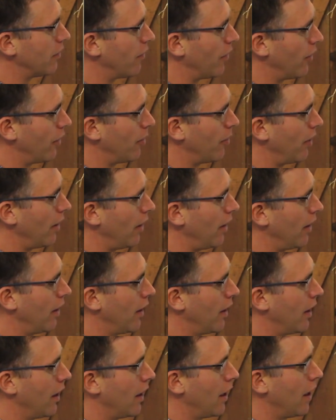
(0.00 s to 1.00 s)
vertebrae
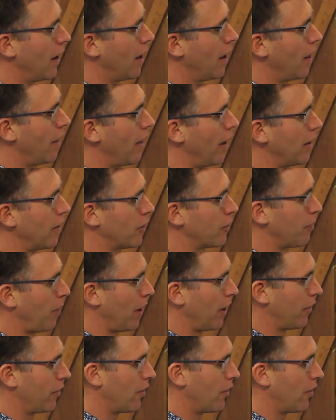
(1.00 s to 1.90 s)
that your spinal